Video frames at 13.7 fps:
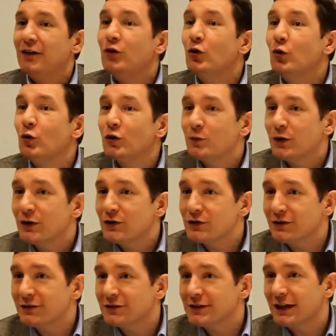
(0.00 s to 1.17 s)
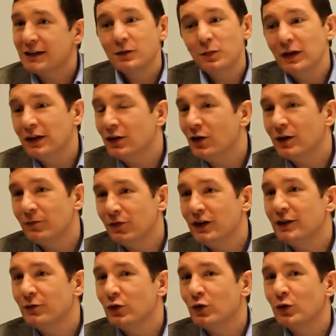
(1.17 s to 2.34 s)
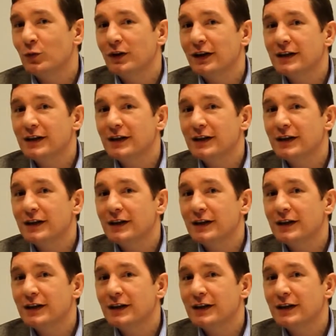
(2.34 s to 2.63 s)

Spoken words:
if an older person said to me, I'm feeling vulnerable.